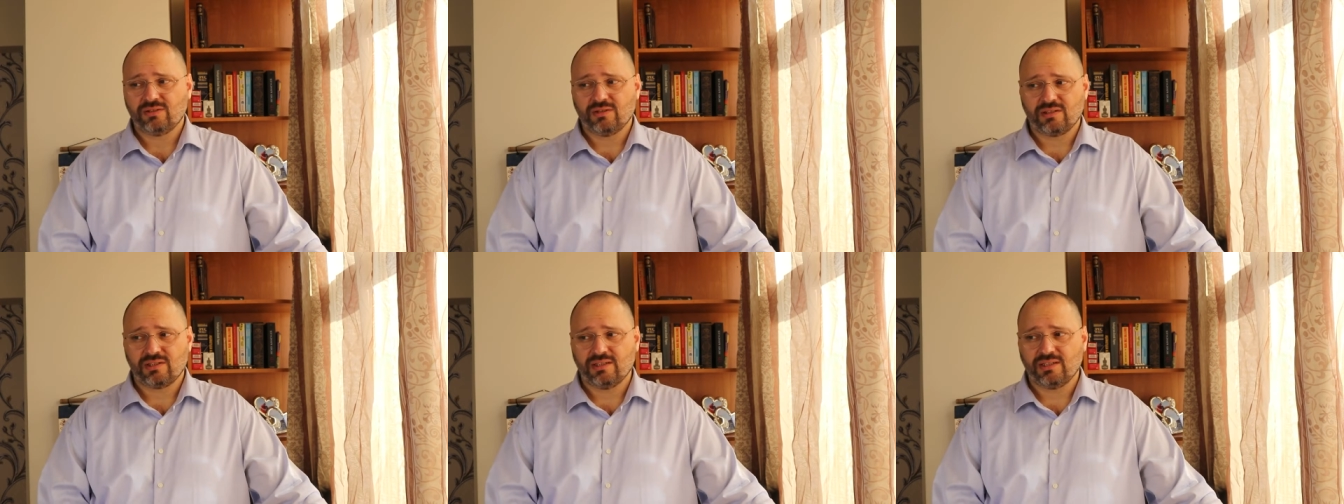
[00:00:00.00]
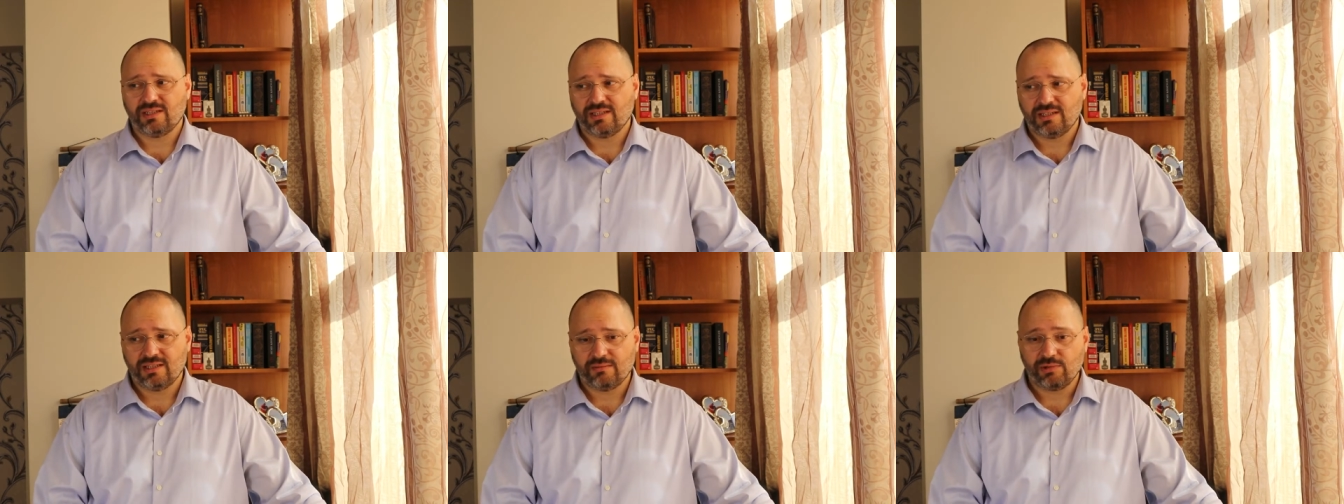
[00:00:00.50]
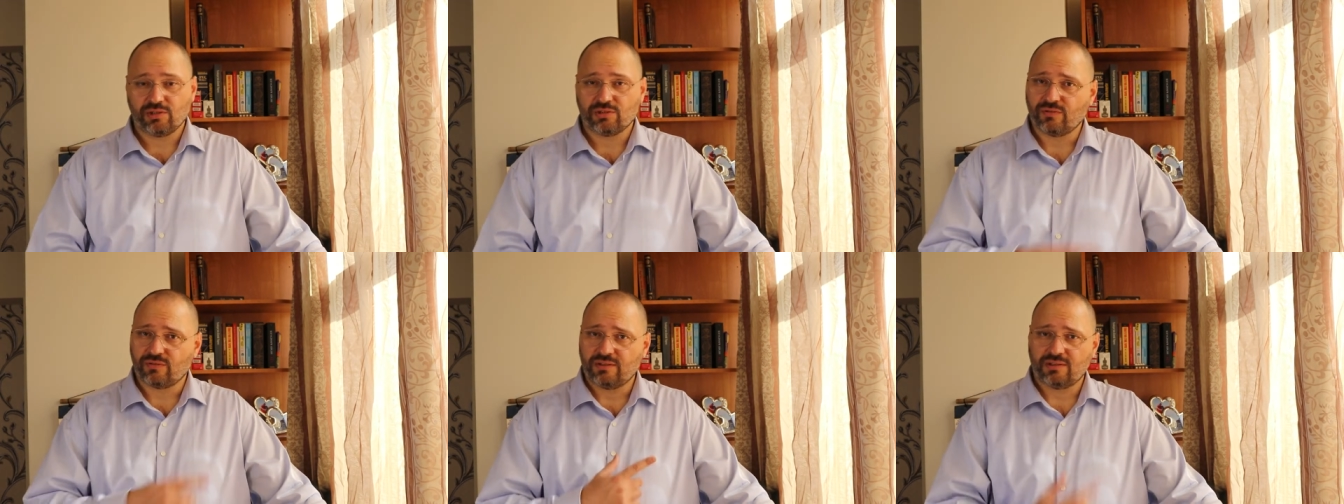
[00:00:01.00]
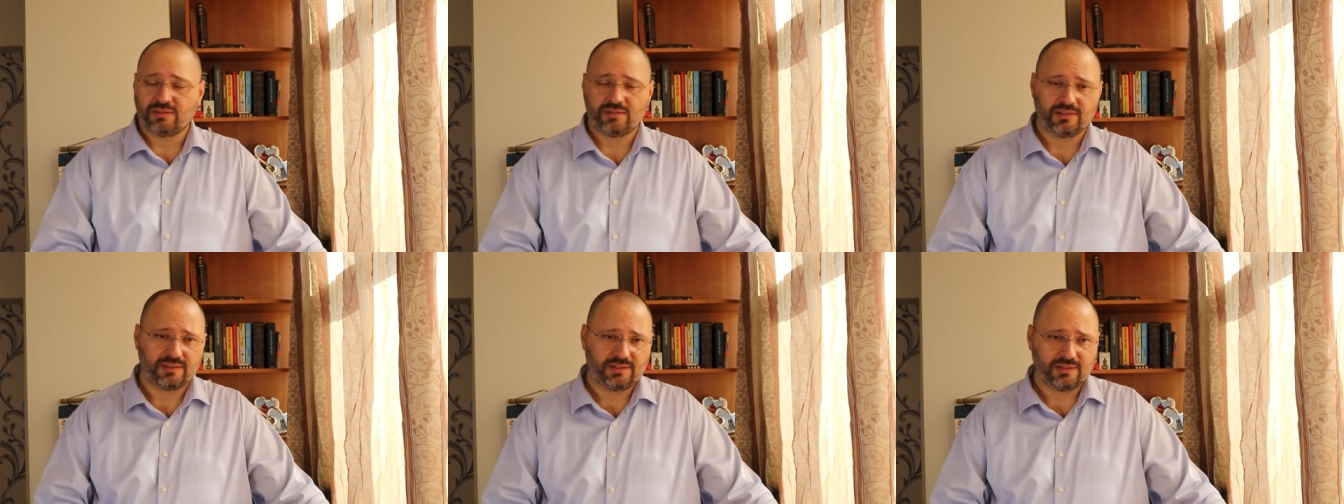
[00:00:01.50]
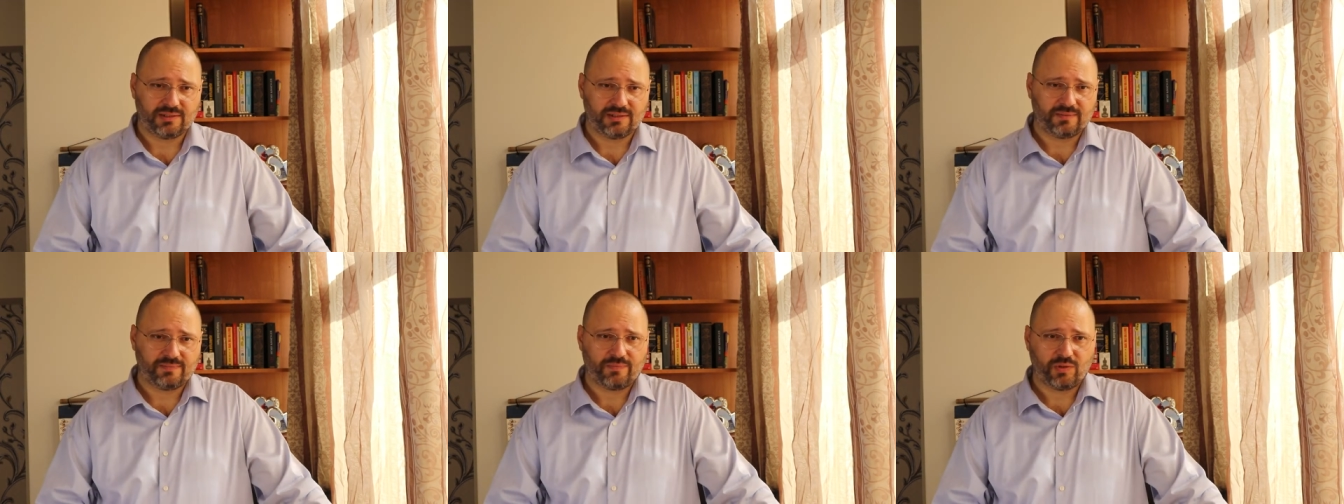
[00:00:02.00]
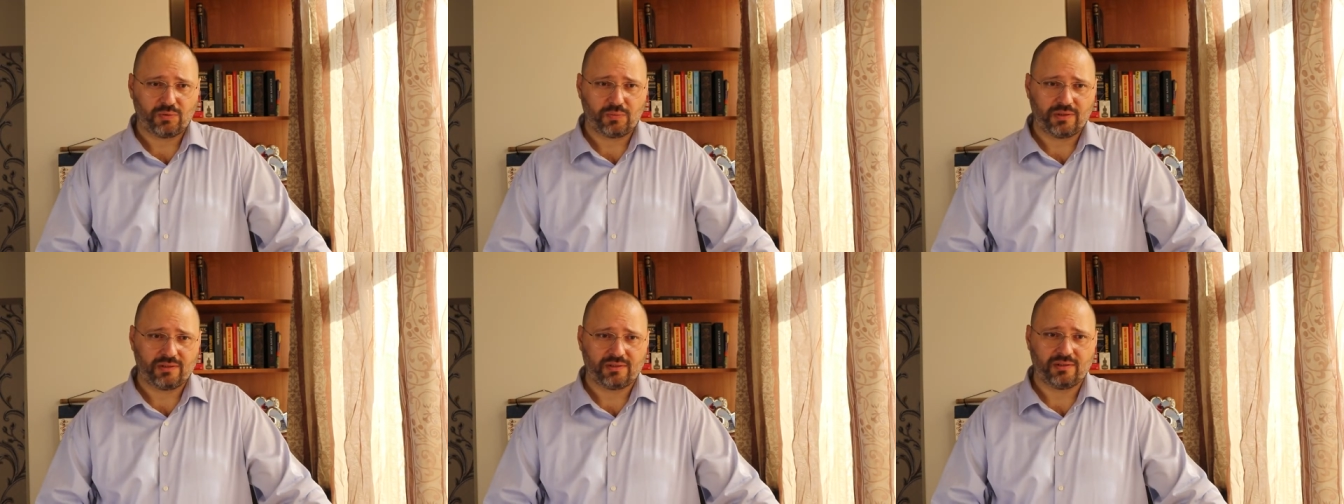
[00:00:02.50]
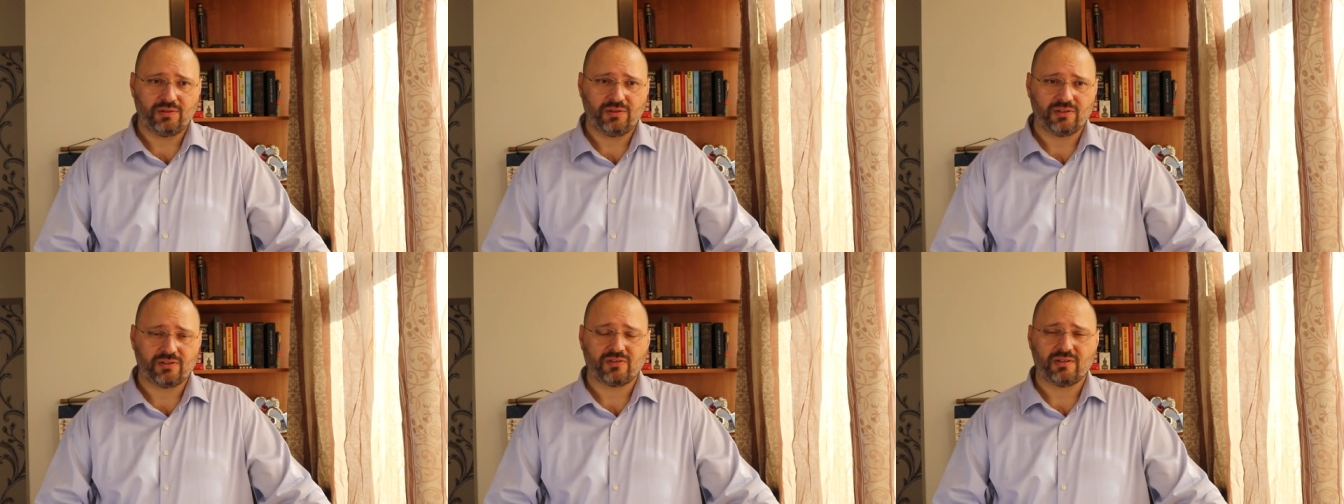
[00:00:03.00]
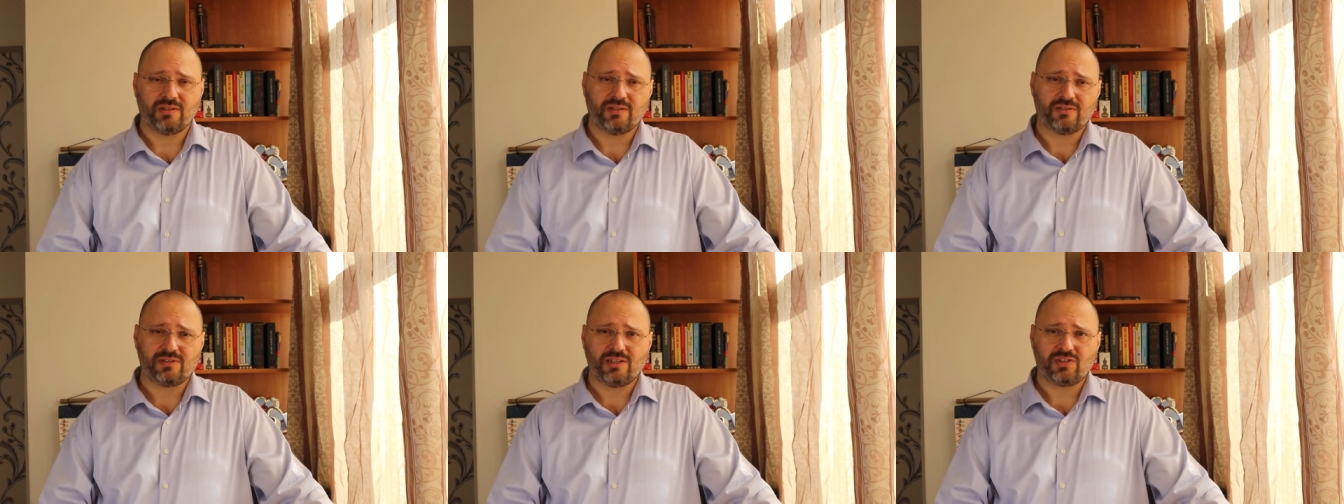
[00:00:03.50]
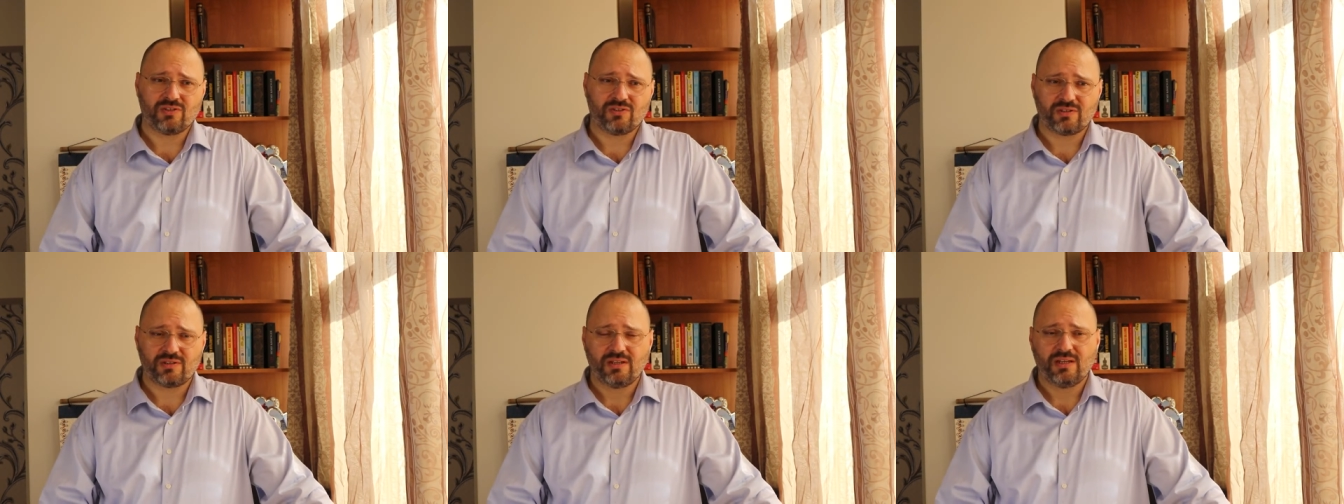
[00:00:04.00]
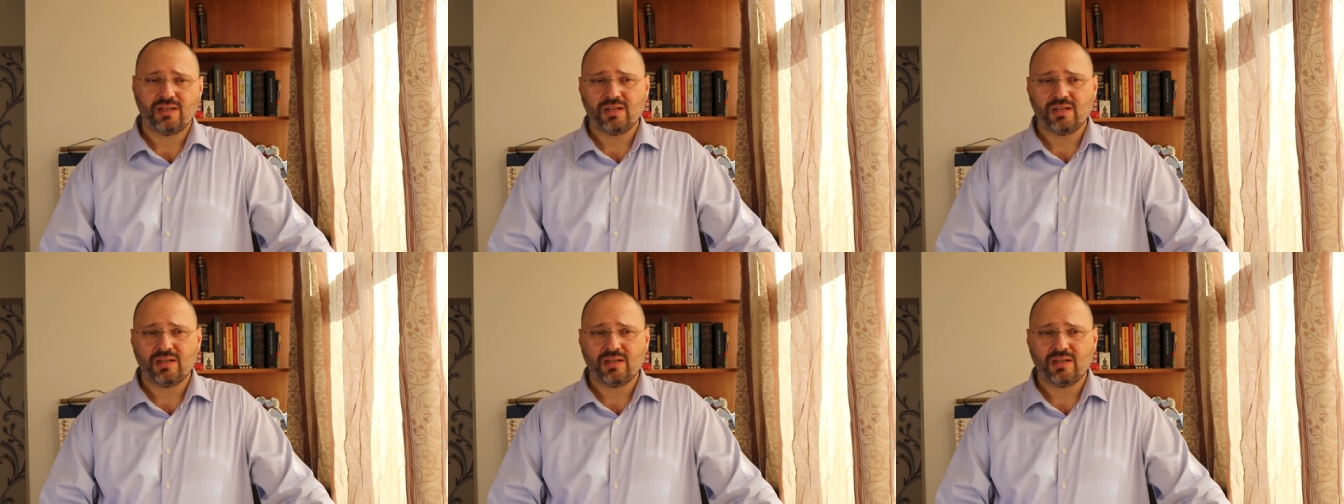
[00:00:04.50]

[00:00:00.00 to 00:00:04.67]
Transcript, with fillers: Turkey, uh, because of the uh, European Union's uh, sanctions,